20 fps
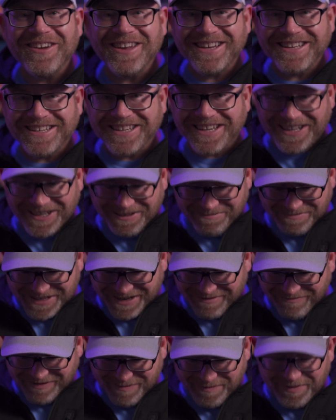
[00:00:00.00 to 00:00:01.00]
it comes,
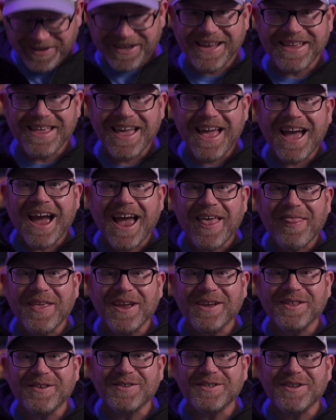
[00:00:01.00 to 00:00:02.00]
everybody. I
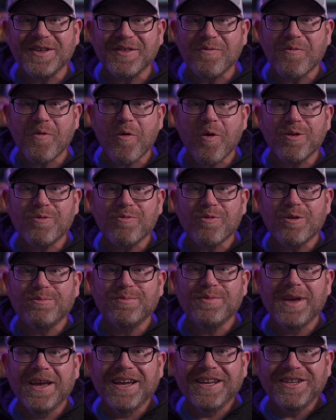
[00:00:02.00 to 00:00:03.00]
think there's another
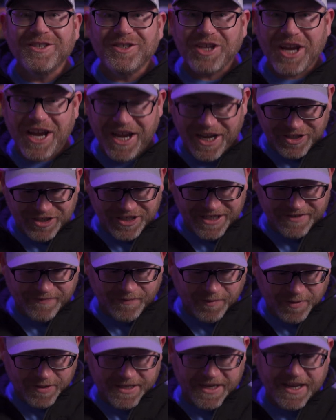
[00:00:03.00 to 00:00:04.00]
wardrobe change in
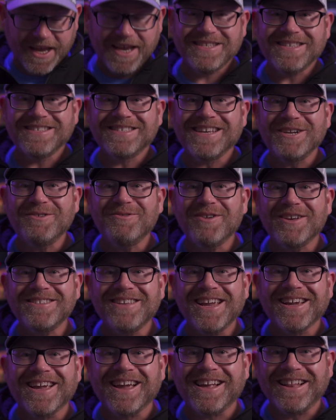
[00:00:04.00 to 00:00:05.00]
for today since I dress
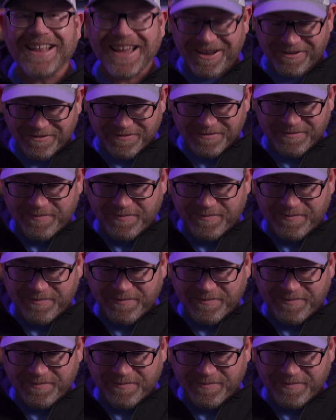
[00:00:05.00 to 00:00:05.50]
like a clown.